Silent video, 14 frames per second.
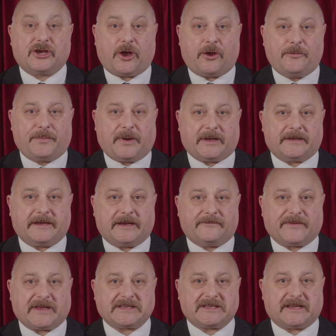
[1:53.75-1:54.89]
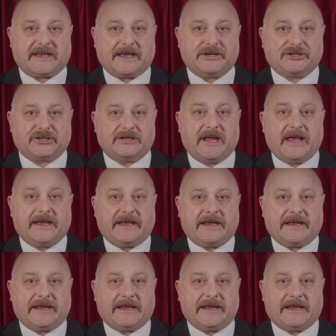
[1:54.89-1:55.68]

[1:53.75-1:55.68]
COPA investigation